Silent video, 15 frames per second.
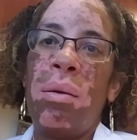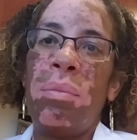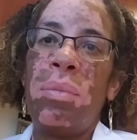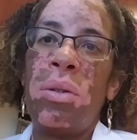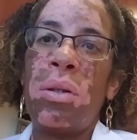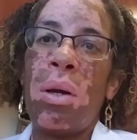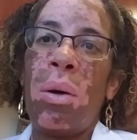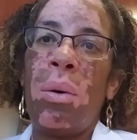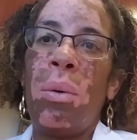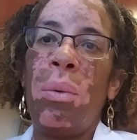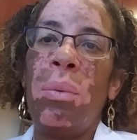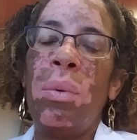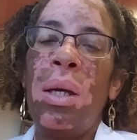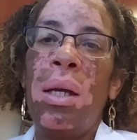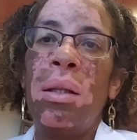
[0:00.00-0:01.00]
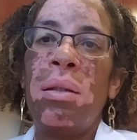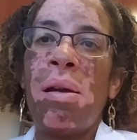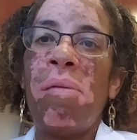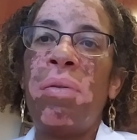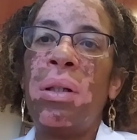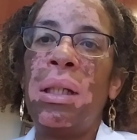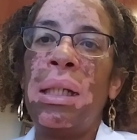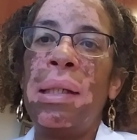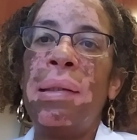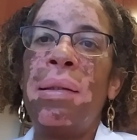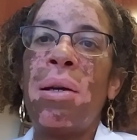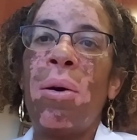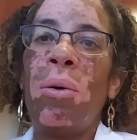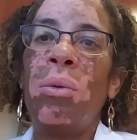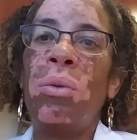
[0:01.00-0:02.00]
So definitely
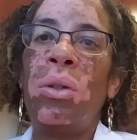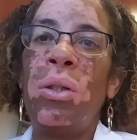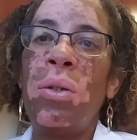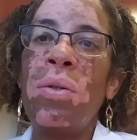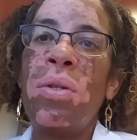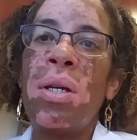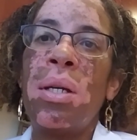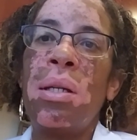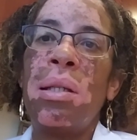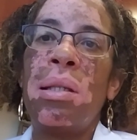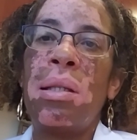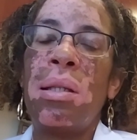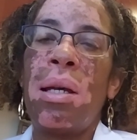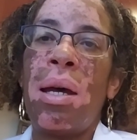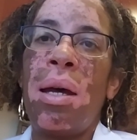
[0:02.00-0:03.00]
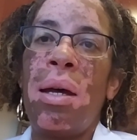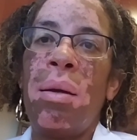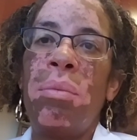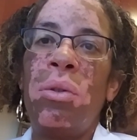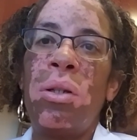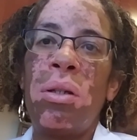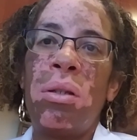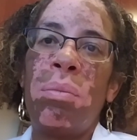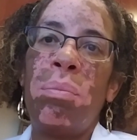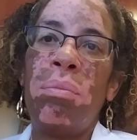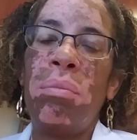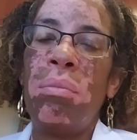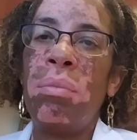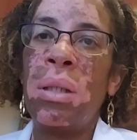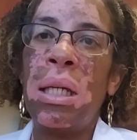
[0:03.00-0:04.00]
don't do this just
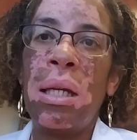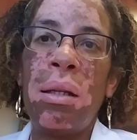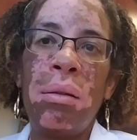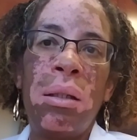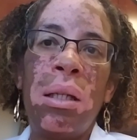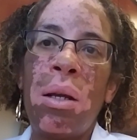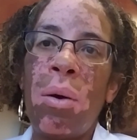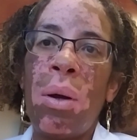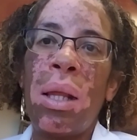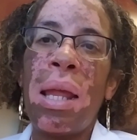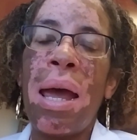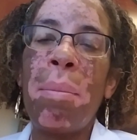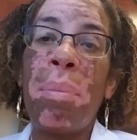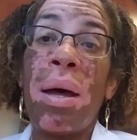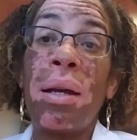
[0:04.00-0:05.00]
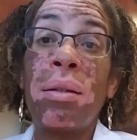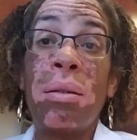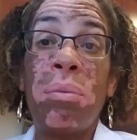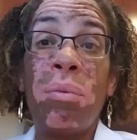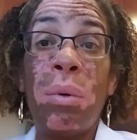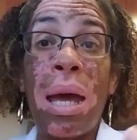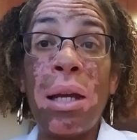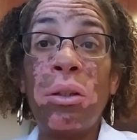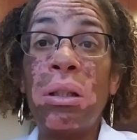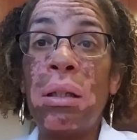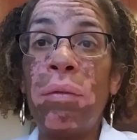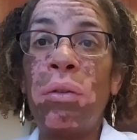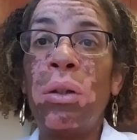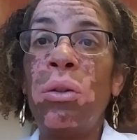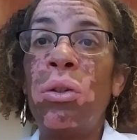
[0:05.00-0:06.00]
get a light box. Actually,
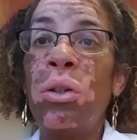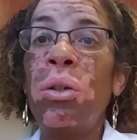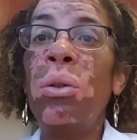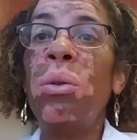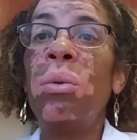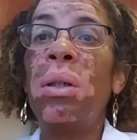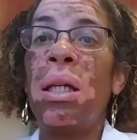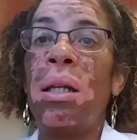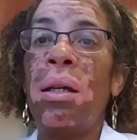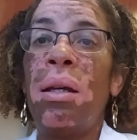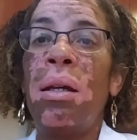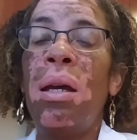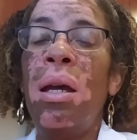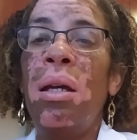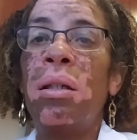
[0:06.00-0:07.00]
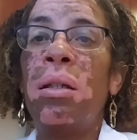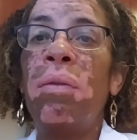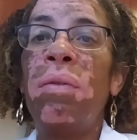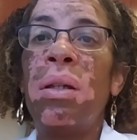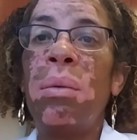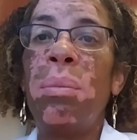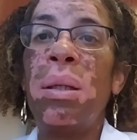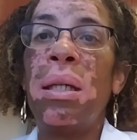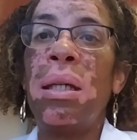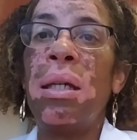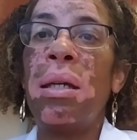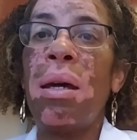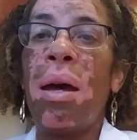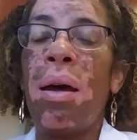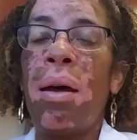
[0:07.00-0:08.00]
if you do get a UVB